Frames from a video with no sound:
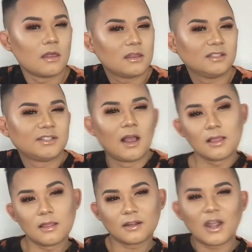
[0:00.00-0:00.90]
this
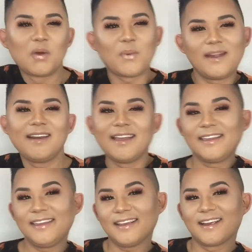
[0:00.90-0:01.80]
look right
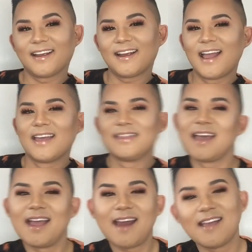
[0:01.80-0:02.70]
here,
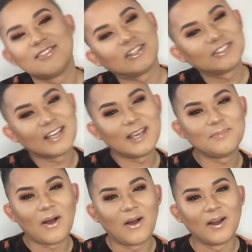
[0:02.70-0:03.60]
then just keep
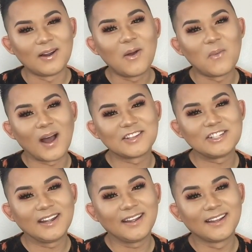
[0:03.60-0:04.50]
on
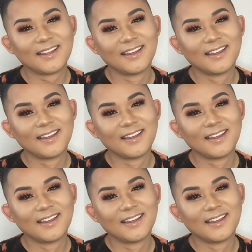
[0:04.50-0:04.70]
watching.